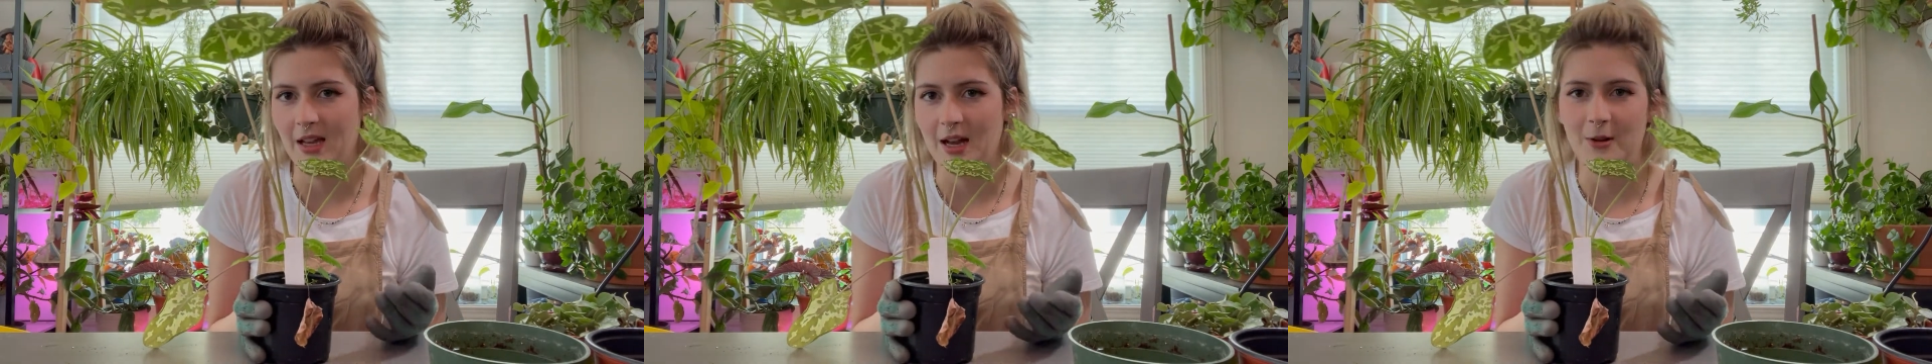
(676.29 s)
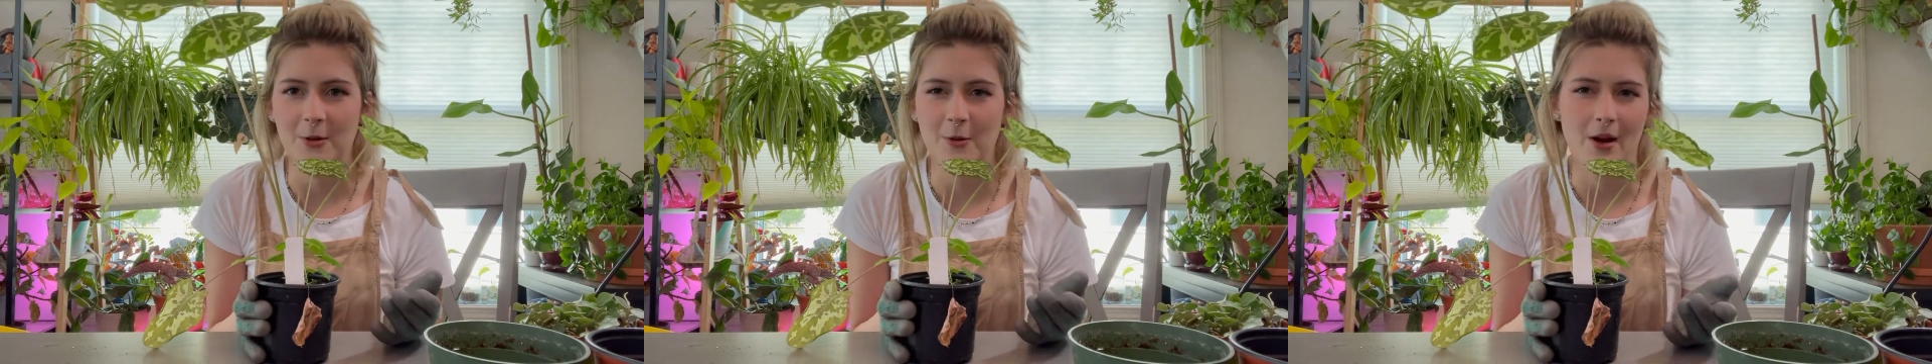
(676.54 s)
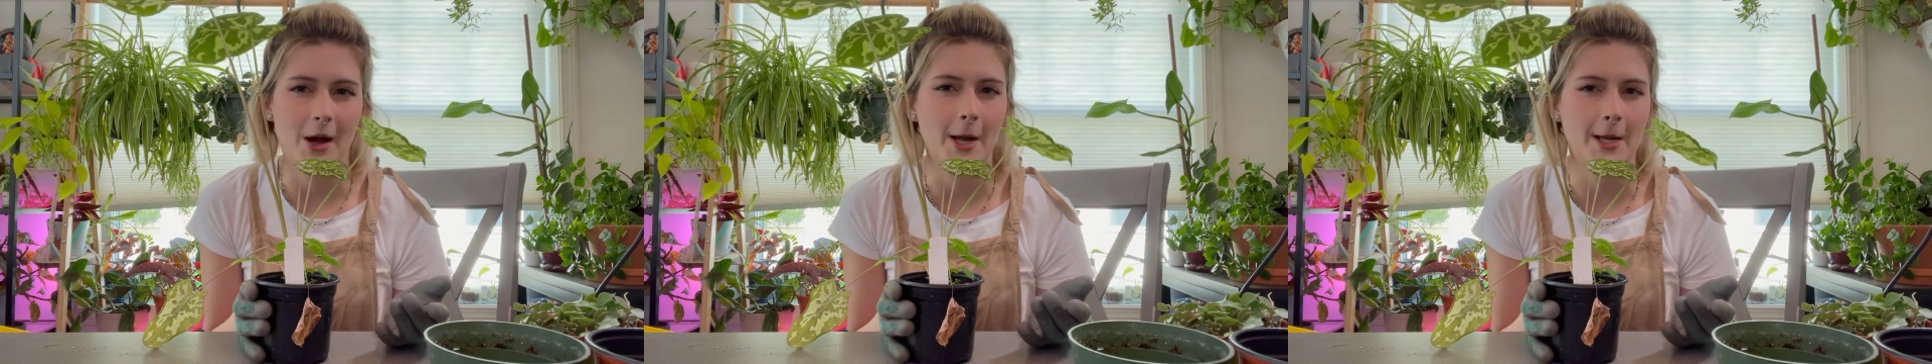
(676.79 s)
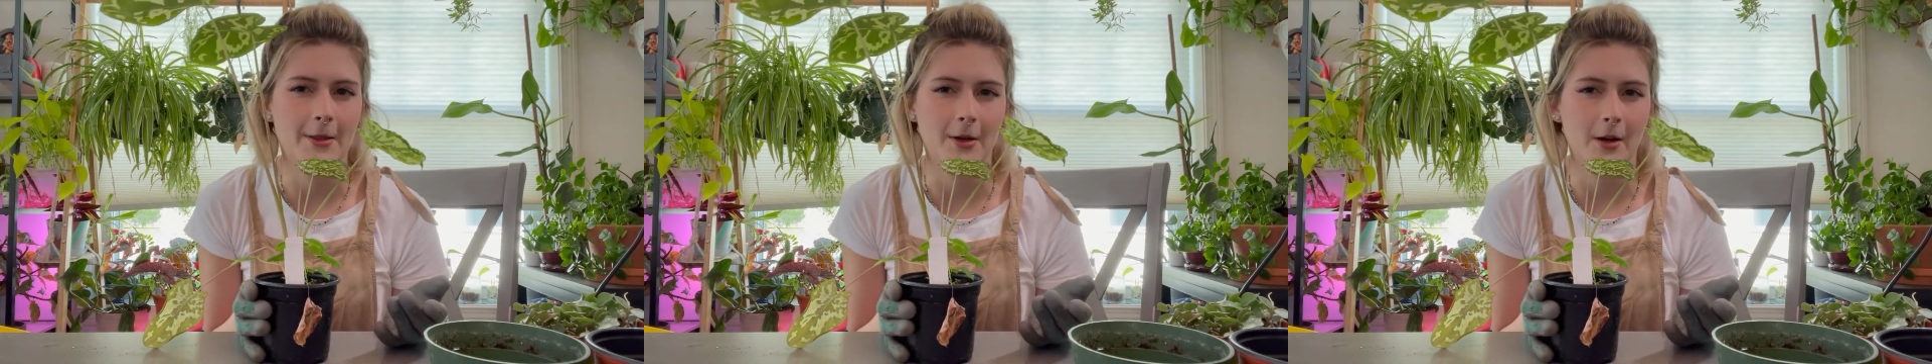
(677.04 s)
I don't know why
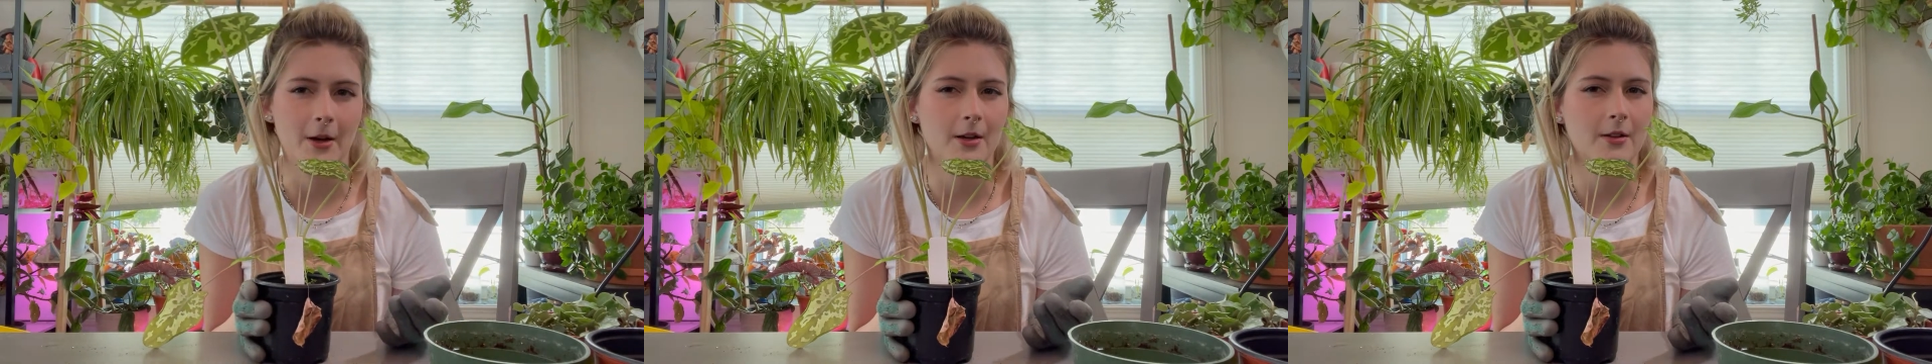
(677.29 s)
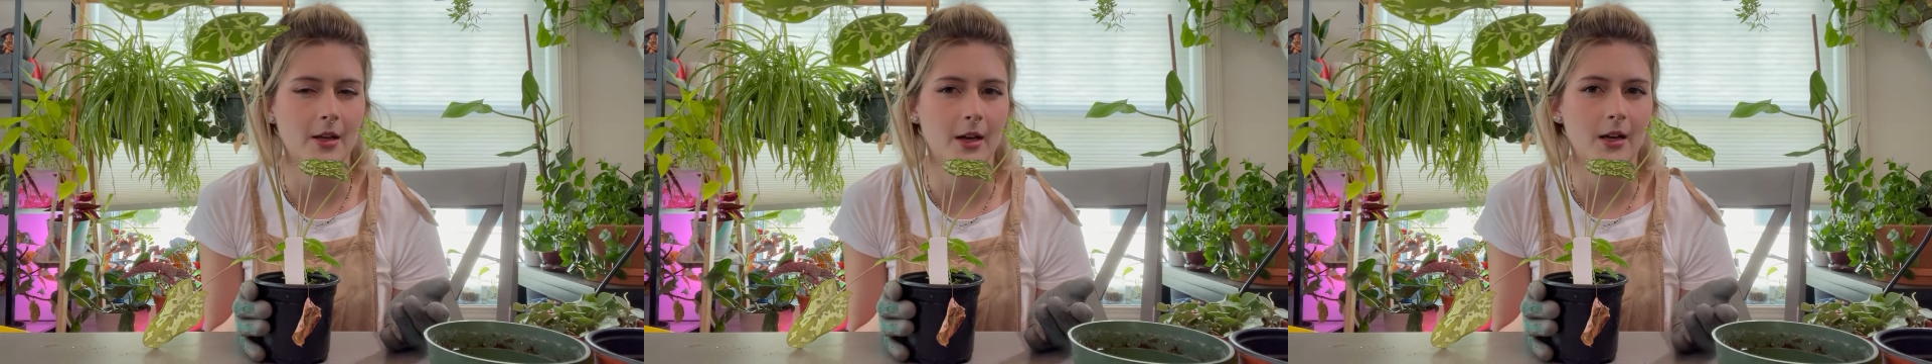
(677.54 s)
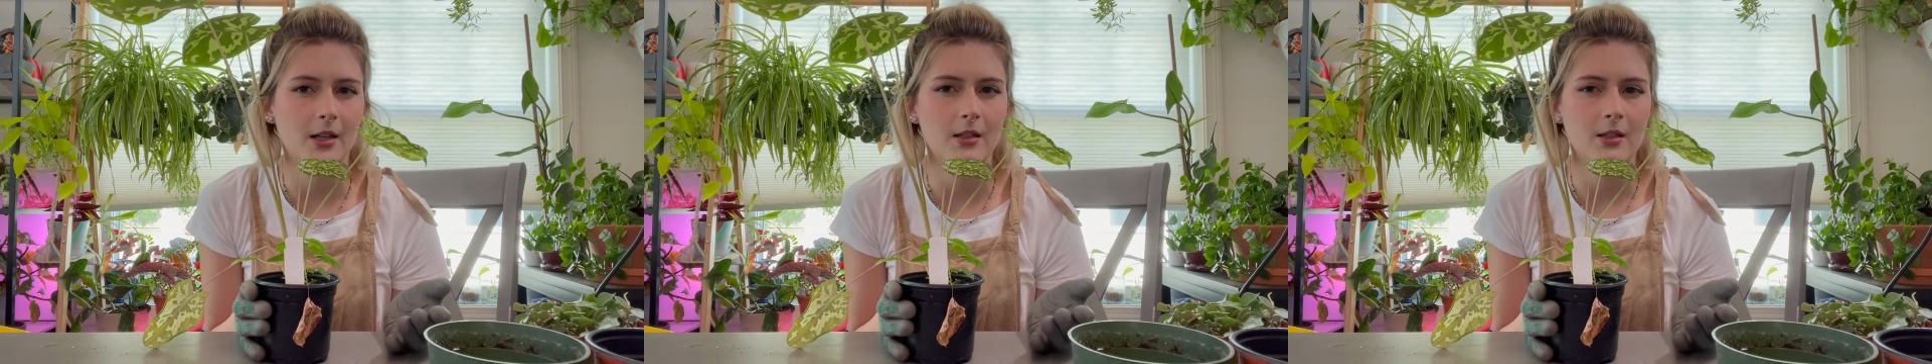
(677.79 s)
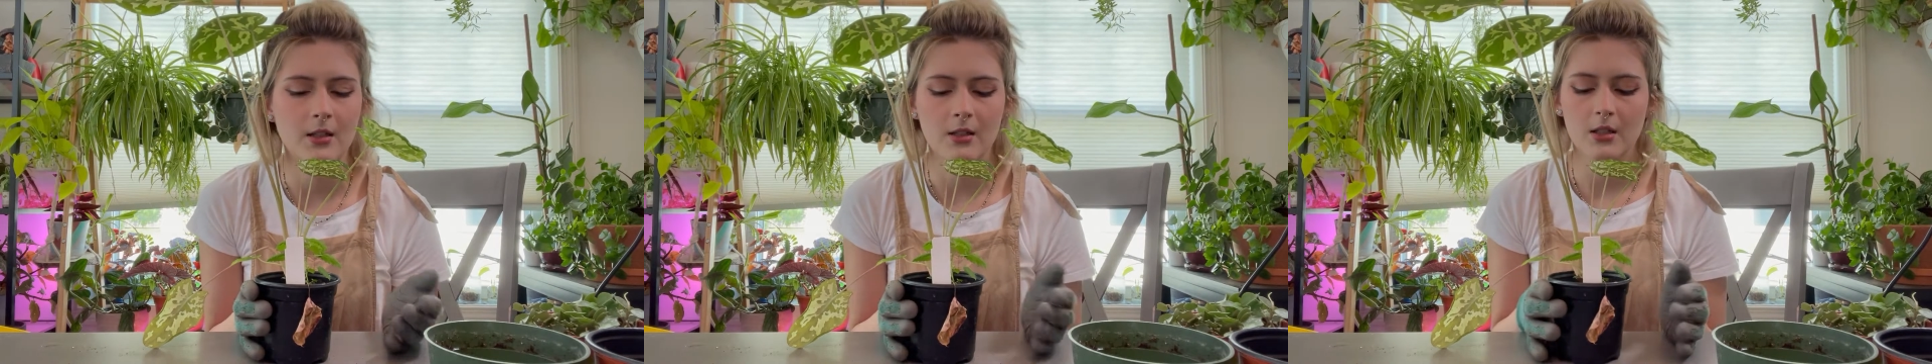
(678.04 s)
I thought that
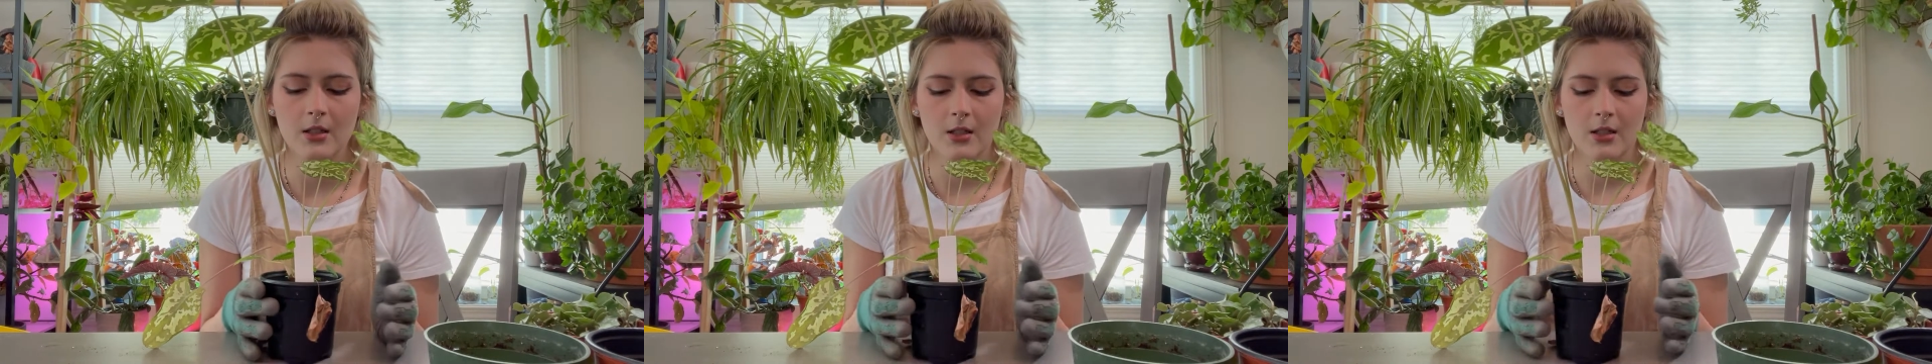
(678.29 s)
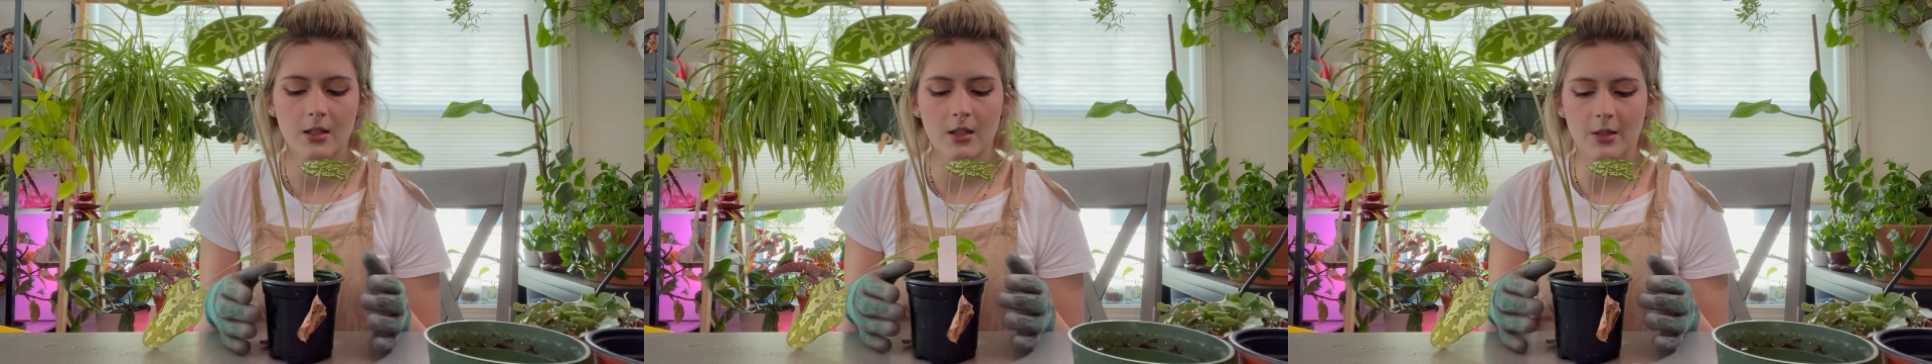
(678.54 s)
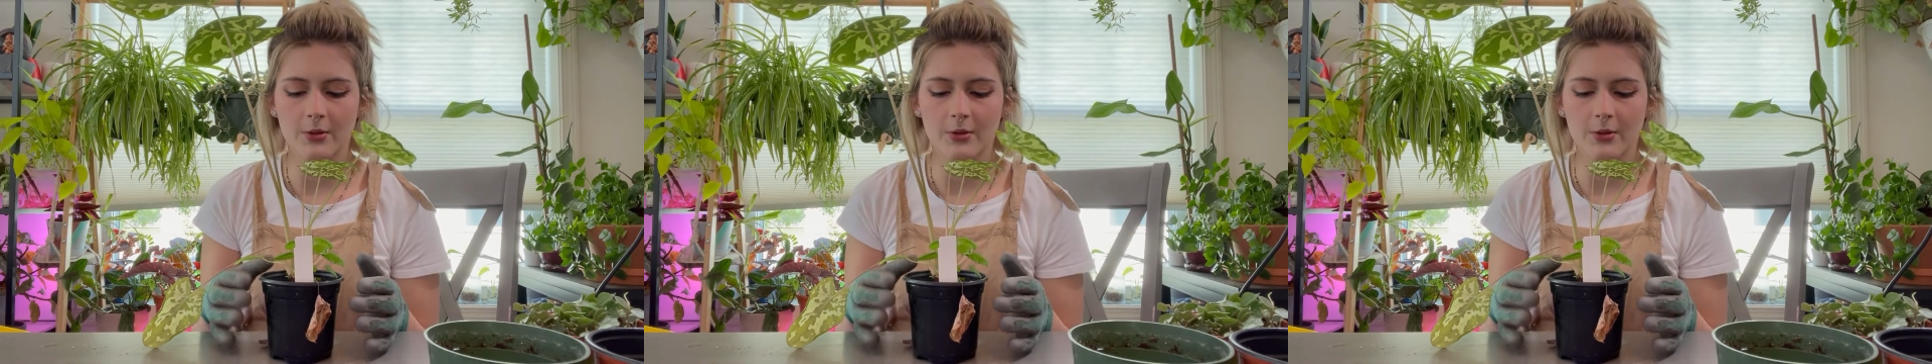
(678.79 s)
it